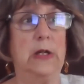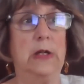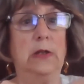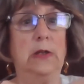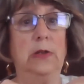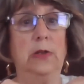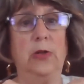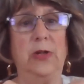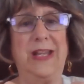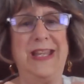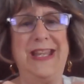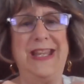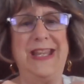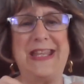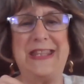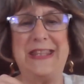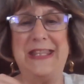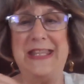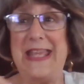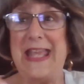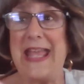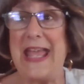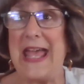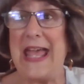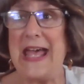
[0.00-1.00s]
looking at
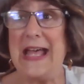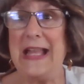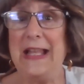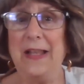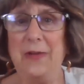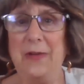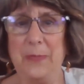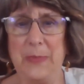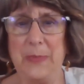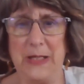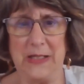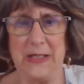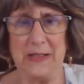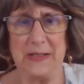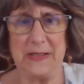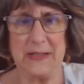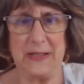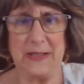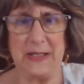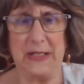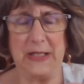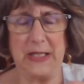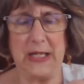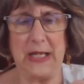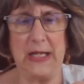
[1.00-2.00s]
the elements
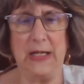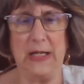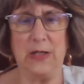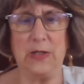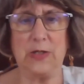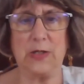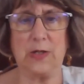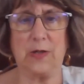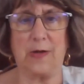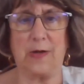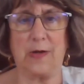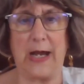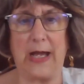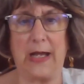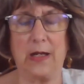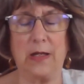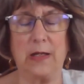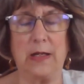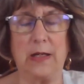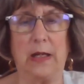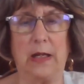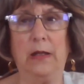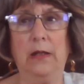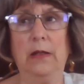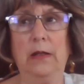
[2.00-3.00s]
that they interact
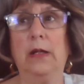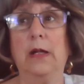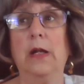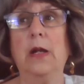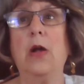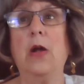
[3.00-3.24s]
in,